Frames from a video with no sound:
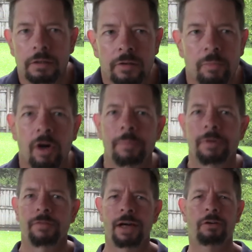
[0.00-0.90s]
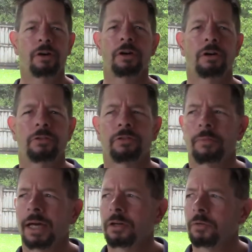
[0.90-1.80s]
Department of Alcohol and
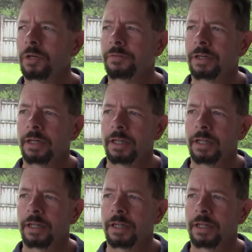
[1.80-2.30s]
Tobacco, whatever,